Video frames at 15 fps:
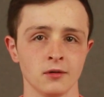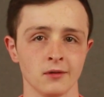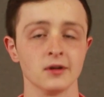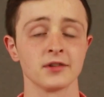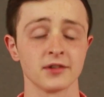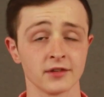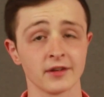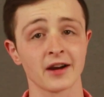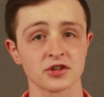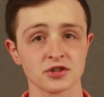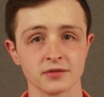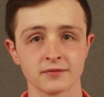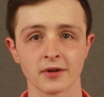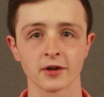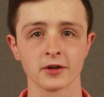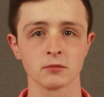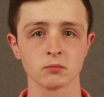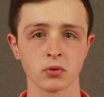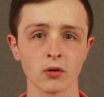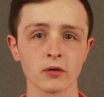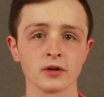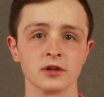Well, this is actually very
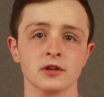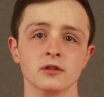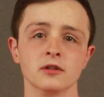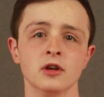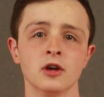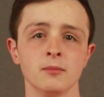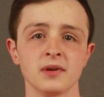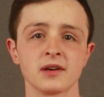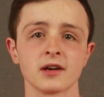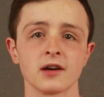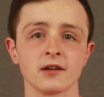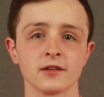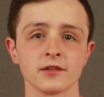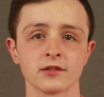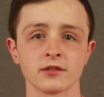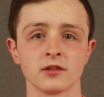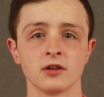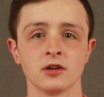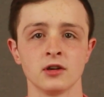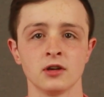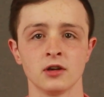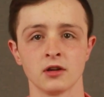important because
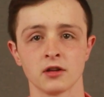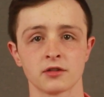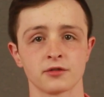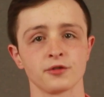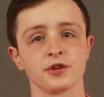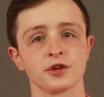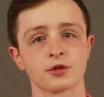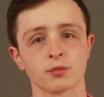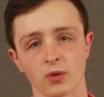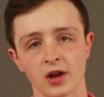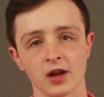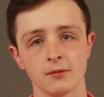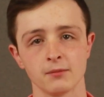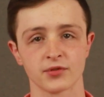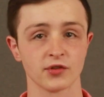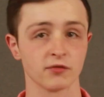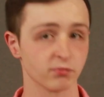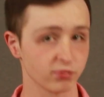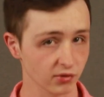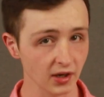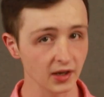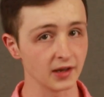30 grams of
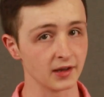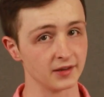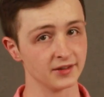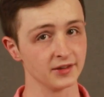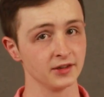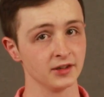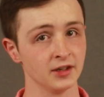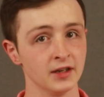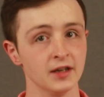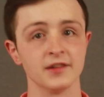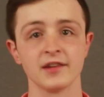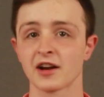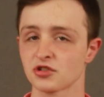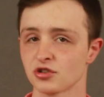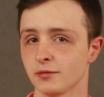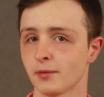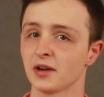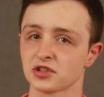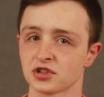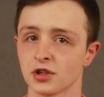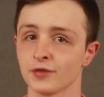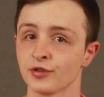bread is actually
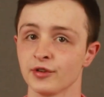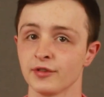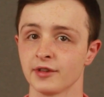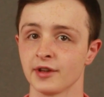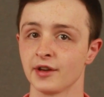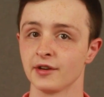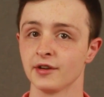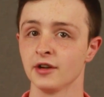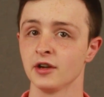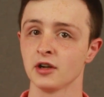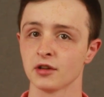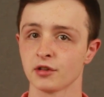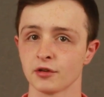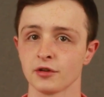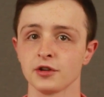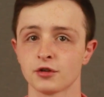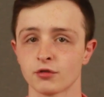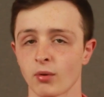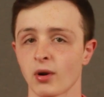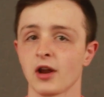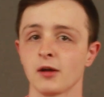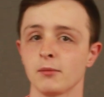much different than 30
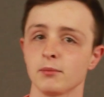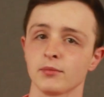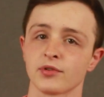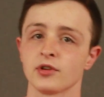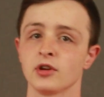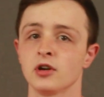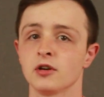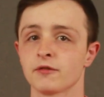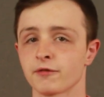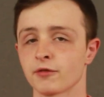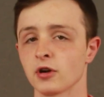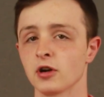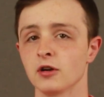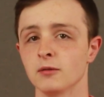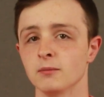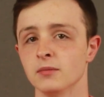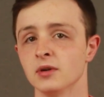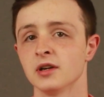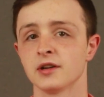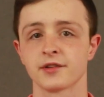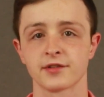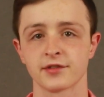grams from
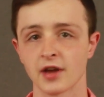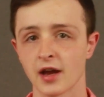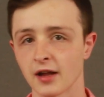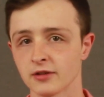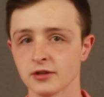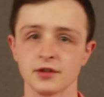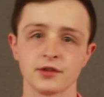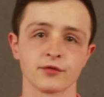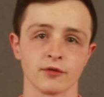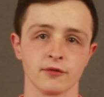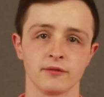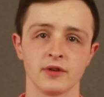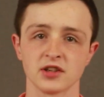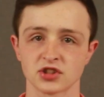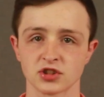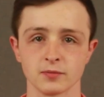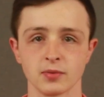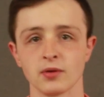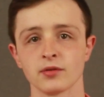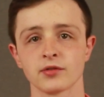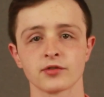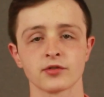salads, from
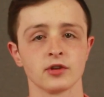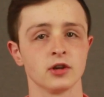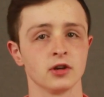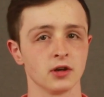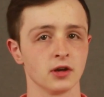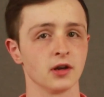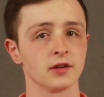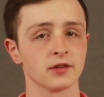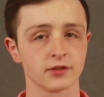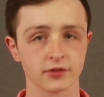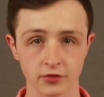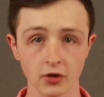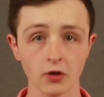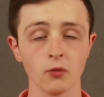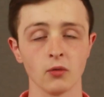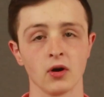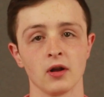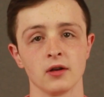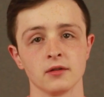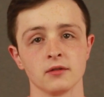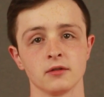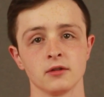vegetables, and so
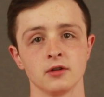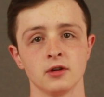on.